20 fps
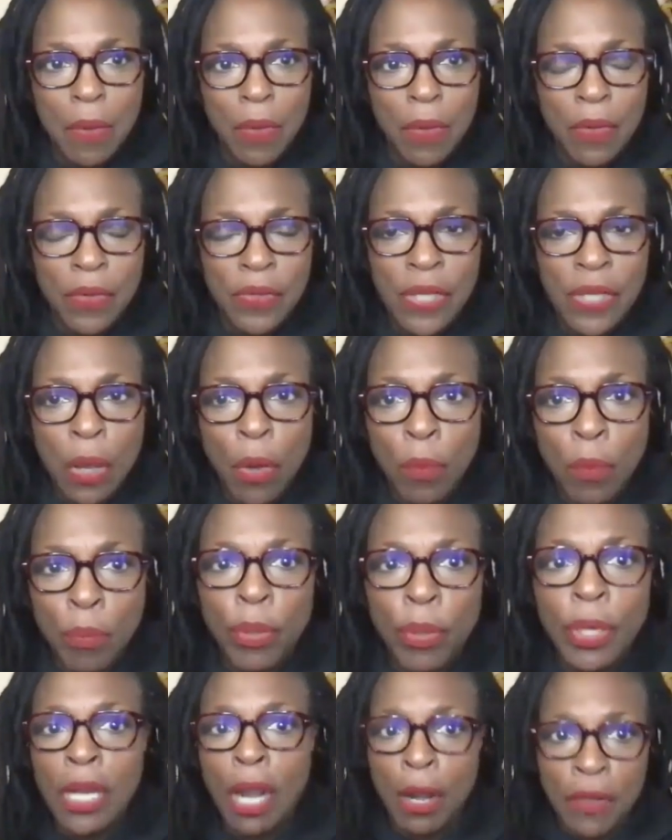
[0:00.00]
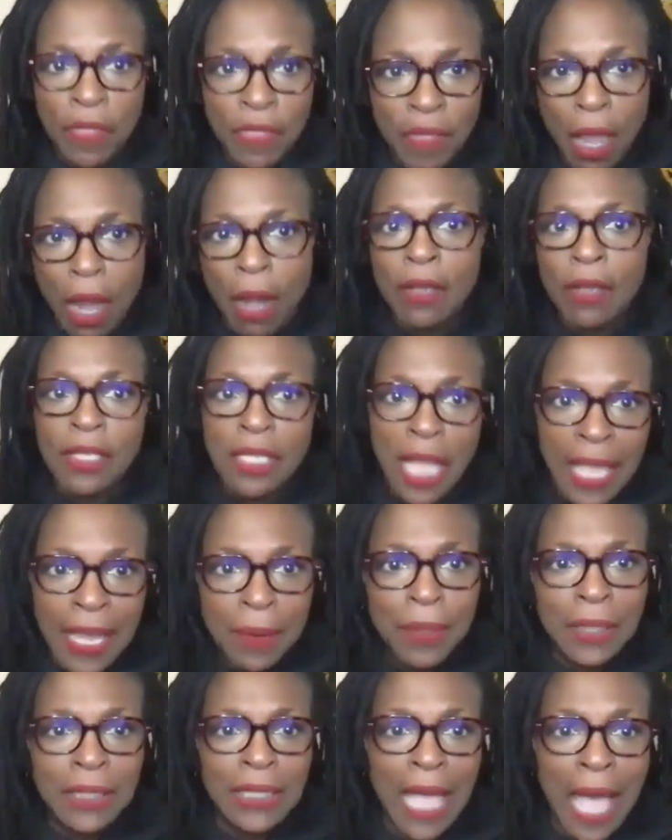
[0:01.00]
So putting our psyche
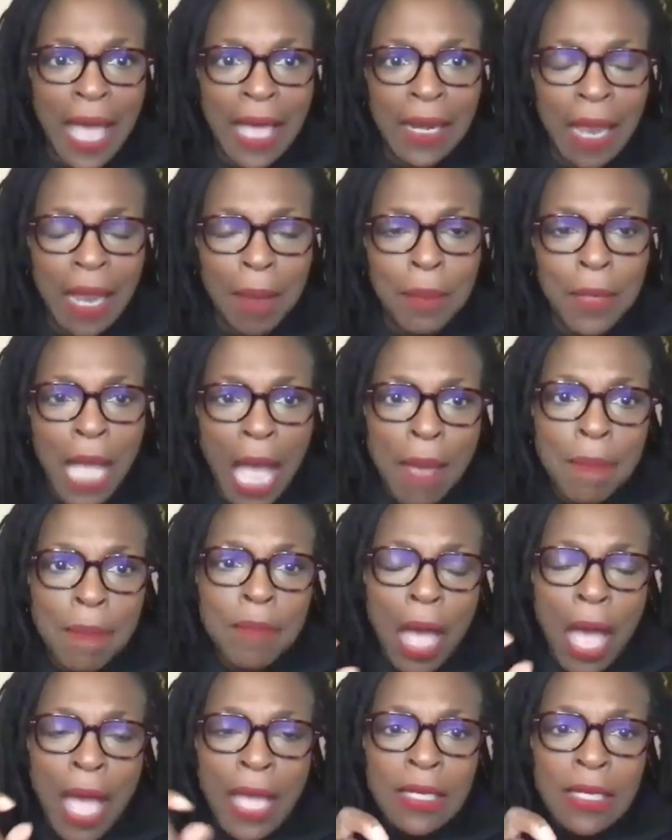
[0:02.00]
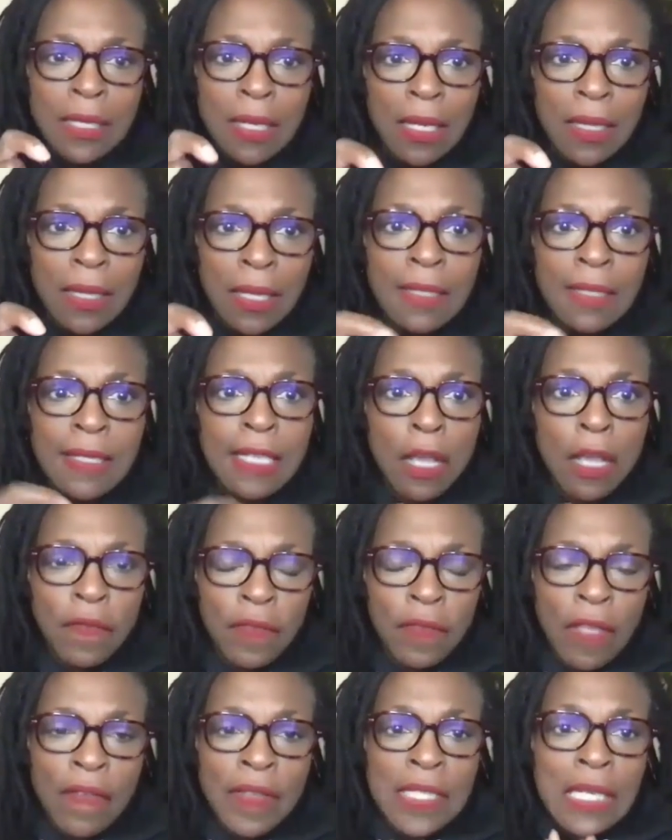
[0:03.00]
with that, the
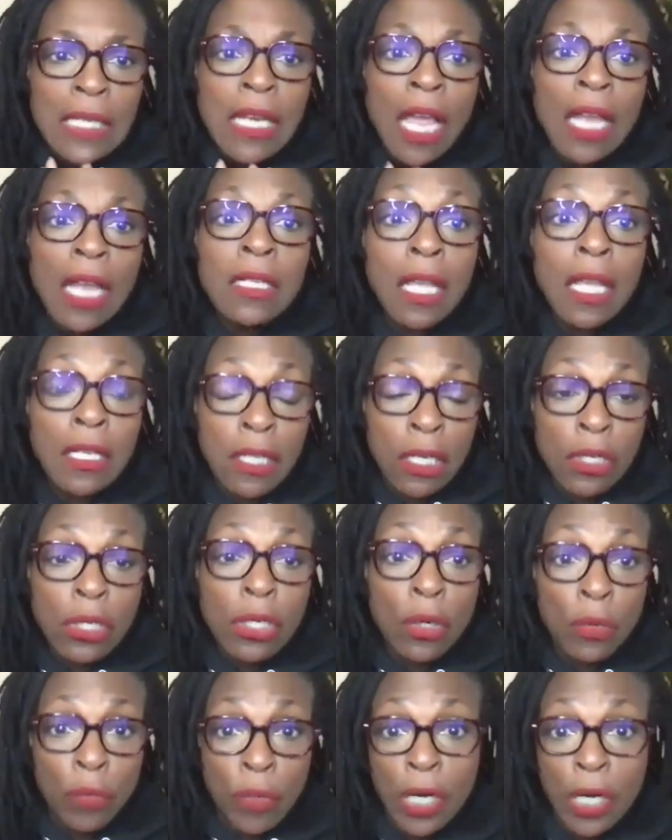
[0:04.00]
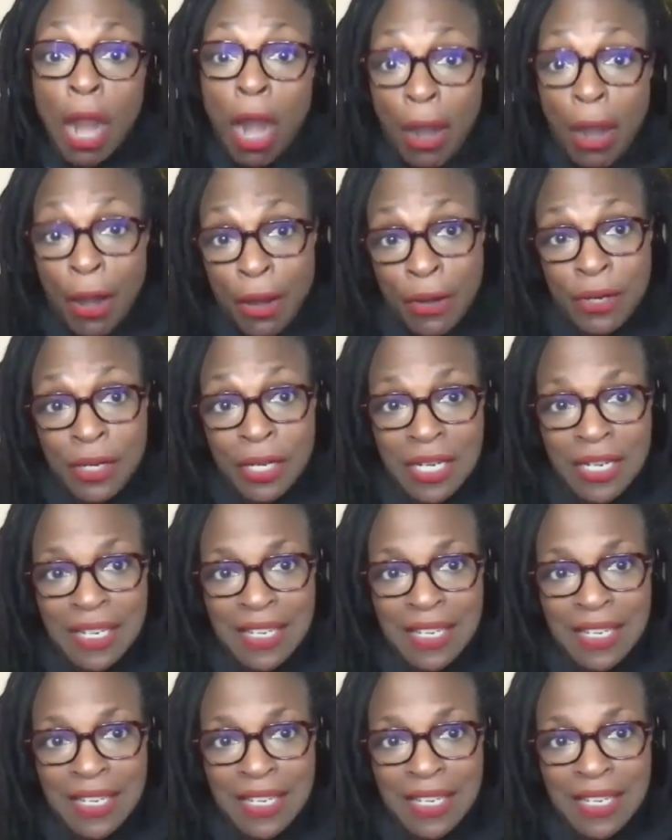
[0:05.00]
self-love is an unconditional regard.